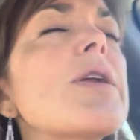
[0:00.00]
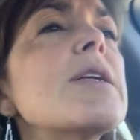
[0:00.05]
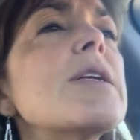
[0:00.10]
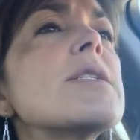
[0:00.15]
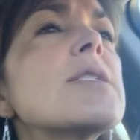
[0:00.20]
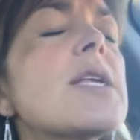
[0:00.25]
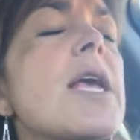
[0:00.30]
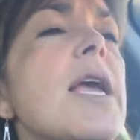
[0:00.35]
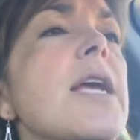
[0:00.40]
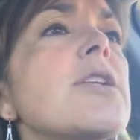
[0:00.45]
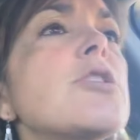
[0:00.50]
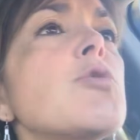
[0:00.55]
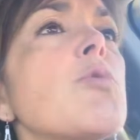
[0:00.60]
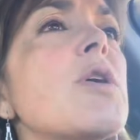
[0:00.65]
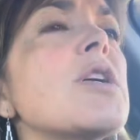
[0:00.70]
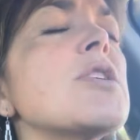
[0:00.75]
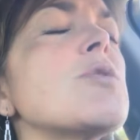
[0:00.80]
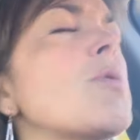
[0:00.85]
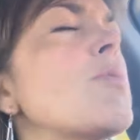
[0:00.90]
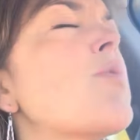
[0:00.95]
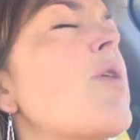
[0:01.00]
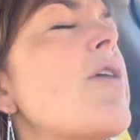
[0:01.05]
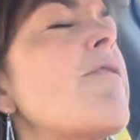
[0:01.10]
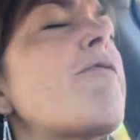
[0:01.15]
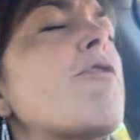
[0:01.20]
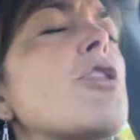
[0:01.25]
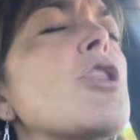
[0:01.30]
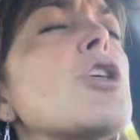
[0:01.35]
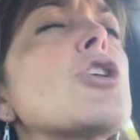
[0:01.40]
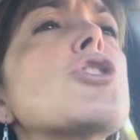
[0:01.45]
is saying to us. We pray
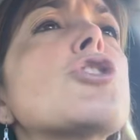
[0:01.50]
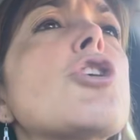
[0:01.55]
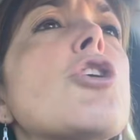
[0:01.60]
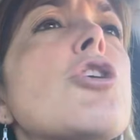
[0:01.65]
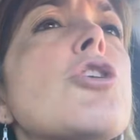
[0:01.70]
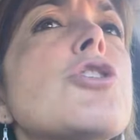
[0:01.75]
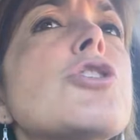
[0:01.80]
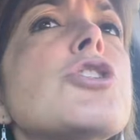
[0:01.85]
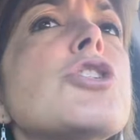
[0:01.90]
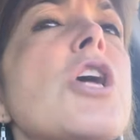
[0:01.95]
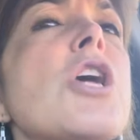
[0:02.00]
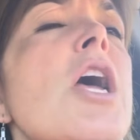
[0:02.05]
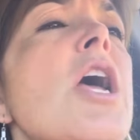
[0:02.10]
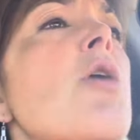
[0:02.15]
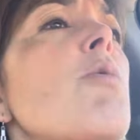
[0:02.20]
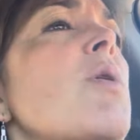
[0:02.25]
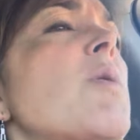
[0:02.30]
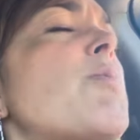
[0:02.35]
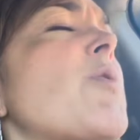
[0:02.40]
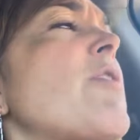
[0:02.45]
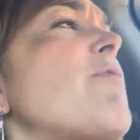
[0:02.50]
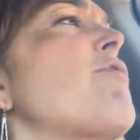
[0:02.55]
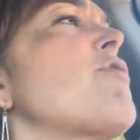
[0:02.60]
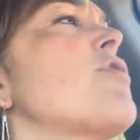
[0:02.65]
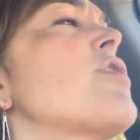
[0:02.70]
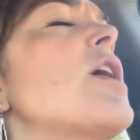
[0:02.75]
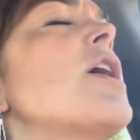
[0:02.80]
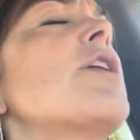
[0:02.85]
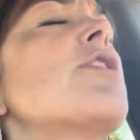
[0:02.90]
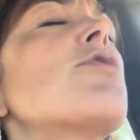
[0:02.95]
for the church. We pray for
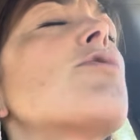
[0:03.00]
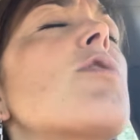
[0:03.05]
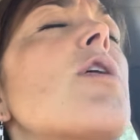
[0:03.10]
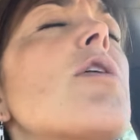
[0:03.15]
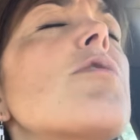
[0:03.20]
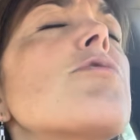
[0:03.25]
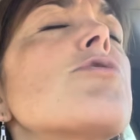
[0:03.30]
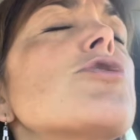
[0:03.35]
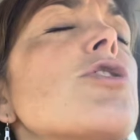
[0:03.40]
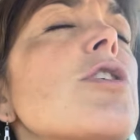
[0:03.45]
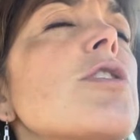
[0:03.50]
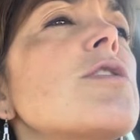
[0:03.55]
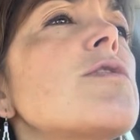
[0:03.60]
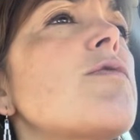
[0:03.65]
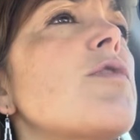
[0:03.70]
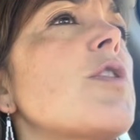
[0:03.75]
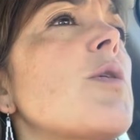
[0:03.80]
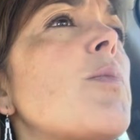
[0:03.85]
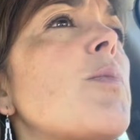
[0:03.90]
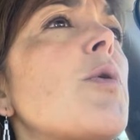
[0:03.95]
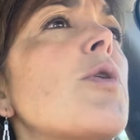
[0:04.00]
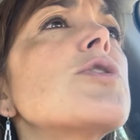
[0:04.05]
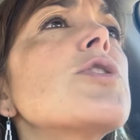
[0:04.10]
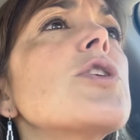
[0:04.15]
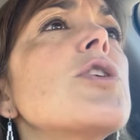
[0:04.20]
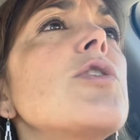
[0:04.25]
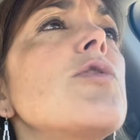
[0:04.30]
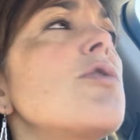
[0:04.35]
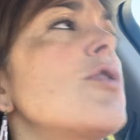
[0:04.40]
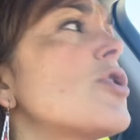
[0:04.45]
the underground church, for the
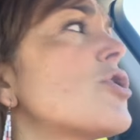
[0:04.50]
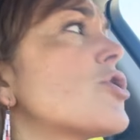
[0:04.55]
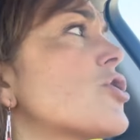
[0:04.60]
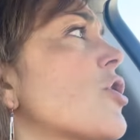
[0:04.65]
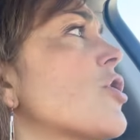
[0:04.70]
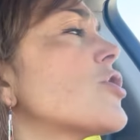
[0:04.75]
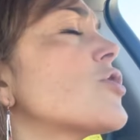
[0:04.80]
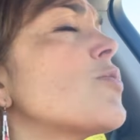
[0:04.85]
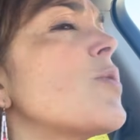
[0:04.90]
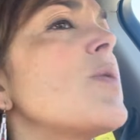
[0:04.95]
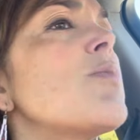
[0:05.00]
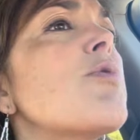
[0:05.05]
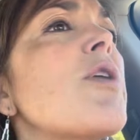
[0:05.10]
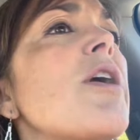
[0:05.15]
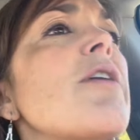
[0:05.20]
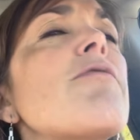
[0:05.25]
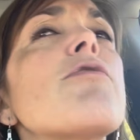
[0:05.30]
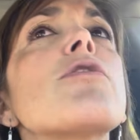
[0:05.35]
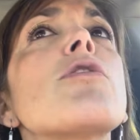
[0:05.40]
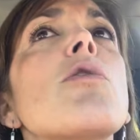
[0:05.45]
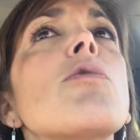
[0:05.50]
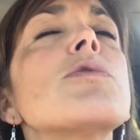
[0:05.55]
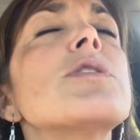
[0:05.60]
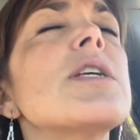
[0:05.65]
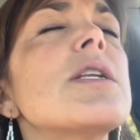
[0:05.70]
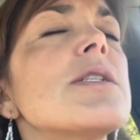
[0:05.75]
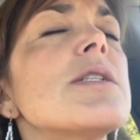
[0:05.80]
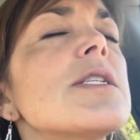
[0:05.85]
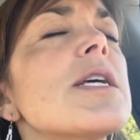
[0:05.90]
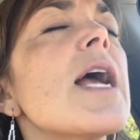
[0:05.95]
persecuted church. We pray for those
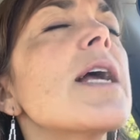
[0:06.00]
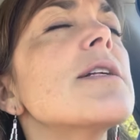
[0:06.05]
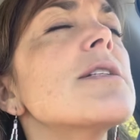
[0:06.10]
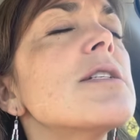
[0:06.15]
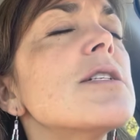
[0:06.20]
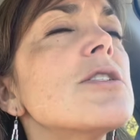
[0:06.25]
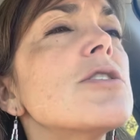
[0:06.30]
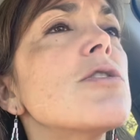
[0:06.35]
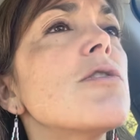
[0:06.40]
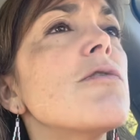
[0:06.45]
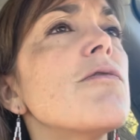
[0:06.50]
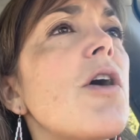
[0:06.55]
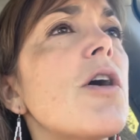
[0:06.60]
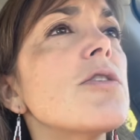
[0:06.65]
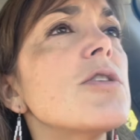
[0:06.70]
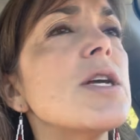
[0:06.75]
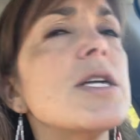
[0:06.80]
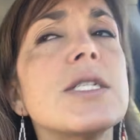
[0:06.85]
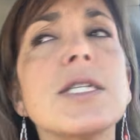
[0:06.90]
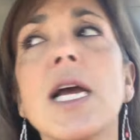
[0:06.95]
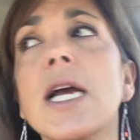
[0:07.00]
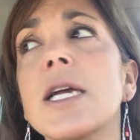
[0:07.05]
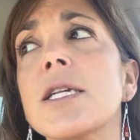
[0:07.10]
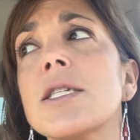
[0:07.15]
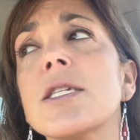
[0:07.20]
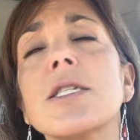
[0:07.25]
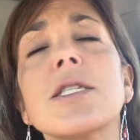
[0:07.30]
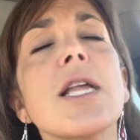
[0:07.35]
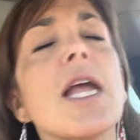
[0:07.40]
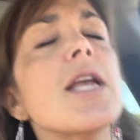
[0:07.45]
in Texas, Uvalde,
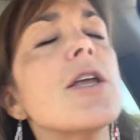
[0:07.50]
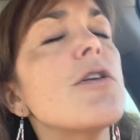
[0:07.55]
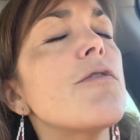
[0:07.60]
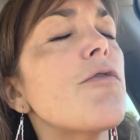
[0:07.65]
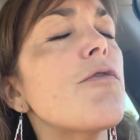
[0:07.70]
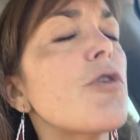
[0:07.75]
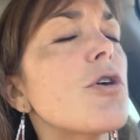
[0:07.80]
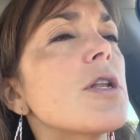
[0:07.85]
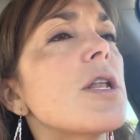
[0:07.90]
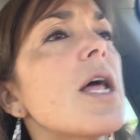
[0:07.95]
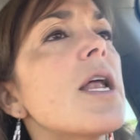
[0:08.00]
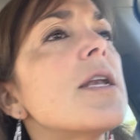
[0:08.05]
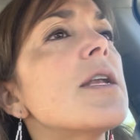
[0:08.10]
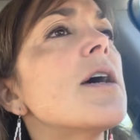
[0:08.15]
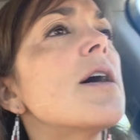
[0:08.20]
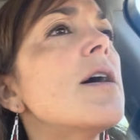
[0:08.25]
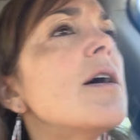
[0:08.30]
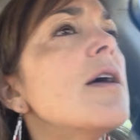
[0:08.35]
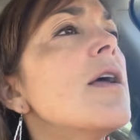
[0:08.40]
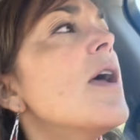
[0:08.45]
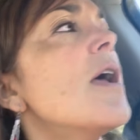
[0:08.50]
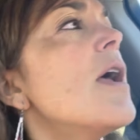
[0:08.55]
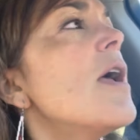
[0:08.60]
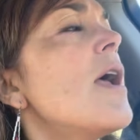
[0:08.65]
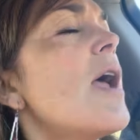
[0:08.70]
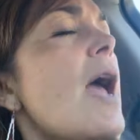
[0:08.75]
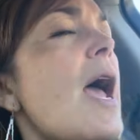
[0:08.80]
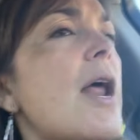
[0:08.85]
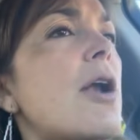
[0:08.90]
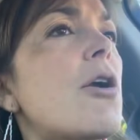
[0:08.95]
Texas. Thank you for Glenda
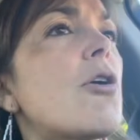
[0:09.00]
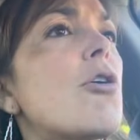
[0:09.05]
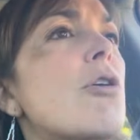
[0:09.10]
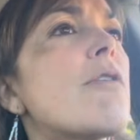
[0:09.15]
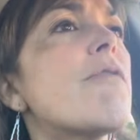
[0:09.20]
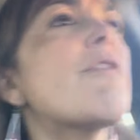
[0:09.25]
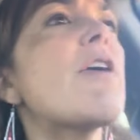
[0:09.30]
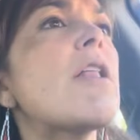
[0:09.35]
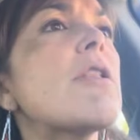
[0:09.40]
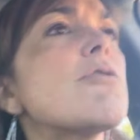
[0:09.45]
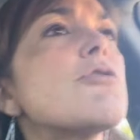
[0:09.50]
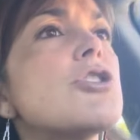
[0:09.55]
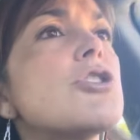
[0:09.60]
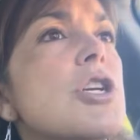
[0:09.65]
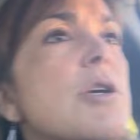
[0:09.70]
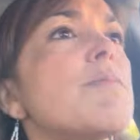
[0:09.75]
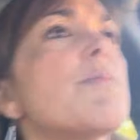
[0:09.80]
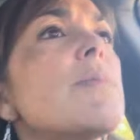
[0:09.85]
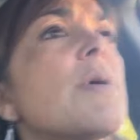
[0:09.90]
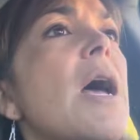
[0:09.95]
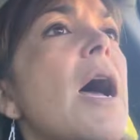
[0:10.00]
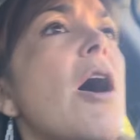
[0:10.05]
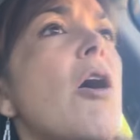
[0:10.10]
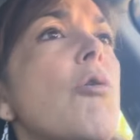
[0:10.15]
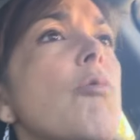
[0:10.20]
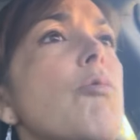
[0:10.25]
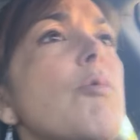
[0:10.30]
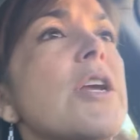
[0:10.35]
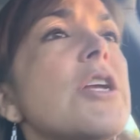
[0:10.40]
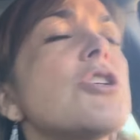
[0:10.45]
and her fellowship
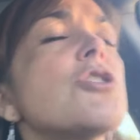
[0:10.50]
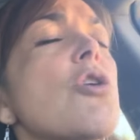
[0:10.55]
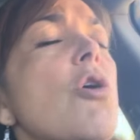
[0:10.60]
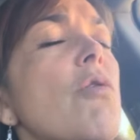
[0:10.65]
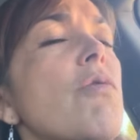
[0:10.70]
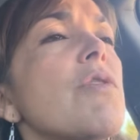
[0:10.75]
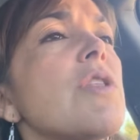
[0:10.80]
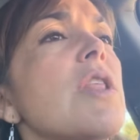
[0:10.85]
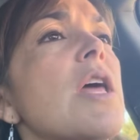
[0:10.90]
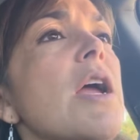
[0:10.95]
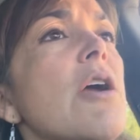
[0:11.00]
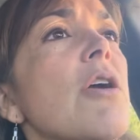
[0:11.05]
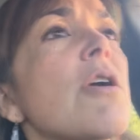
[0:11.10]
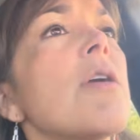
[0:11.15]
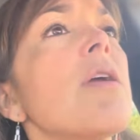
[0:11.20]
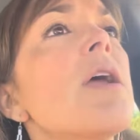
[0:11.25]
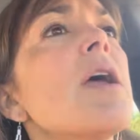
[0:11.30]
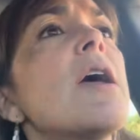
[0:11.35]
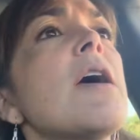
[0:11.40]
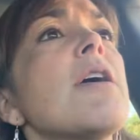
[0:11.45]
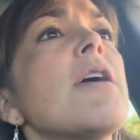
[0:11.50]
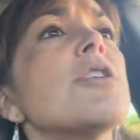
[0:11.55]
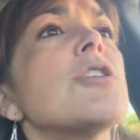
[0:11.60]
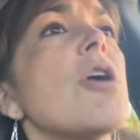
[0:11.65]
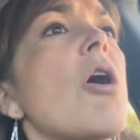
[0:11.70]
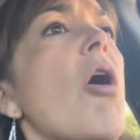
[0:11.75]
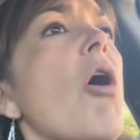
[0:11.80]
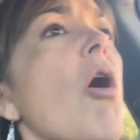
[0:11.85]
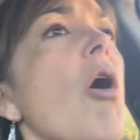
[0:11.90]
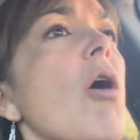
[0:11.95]
outreach over there
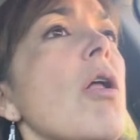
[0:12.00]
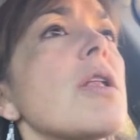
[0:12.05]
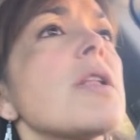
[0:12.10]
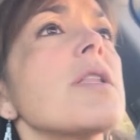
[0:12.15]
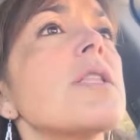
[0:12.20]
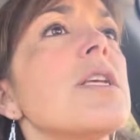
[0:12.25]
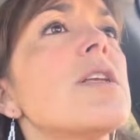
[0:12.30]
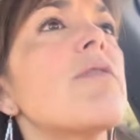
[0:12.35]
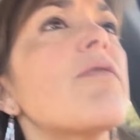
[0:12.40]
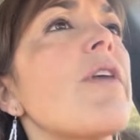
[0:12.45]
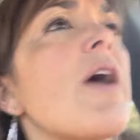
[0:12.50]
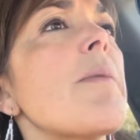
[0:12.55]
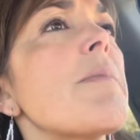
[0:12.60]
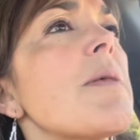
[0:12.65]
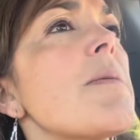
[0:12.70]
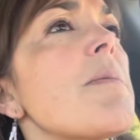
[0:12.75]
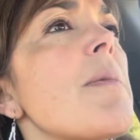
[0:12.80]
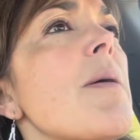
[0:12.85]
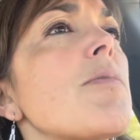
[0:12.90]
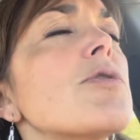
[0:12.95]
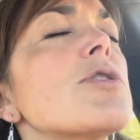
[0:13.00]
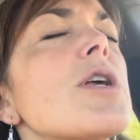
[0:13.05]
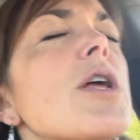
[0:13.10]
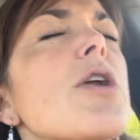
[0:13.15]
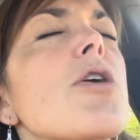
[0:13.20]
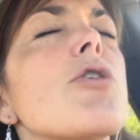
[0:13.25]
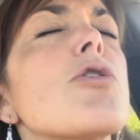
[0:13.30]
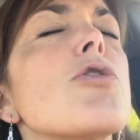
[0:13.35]
to all of these family members that are